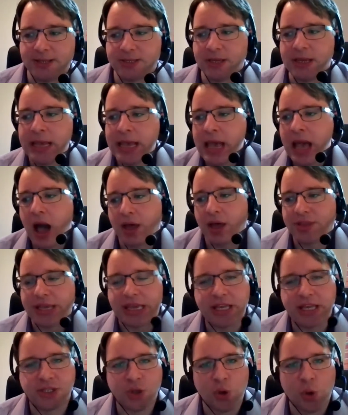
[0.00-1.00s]
So I
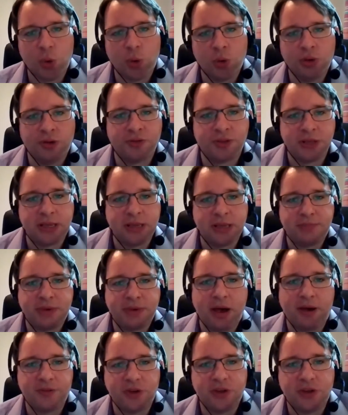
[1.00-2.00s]
think it's all of the
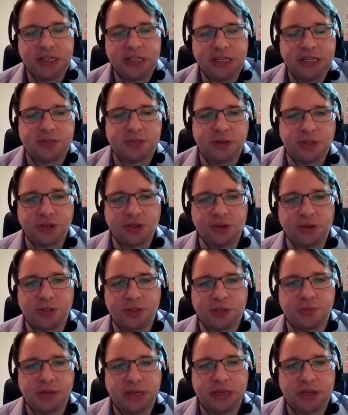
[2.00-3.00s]
above you need to be doing
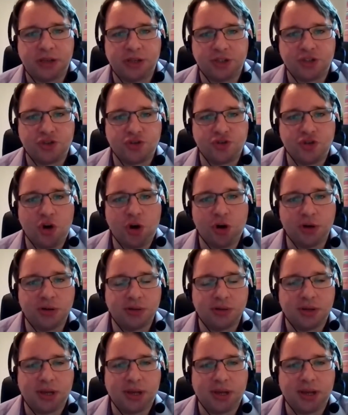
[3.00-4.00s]
to be a
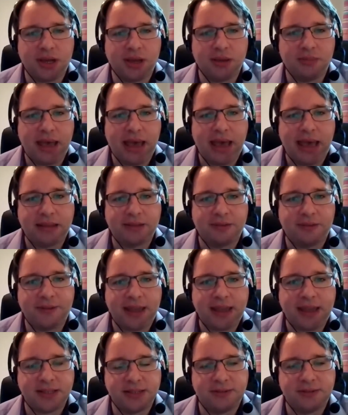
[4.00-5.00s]
strong and
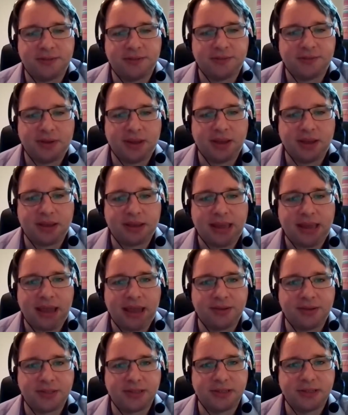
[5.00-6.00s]
effective
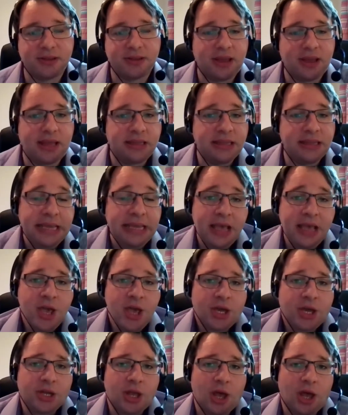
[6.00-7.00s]
councillor.
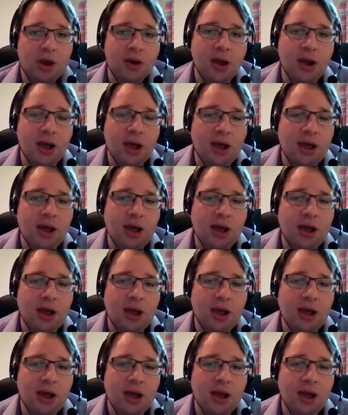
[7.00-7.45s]
And,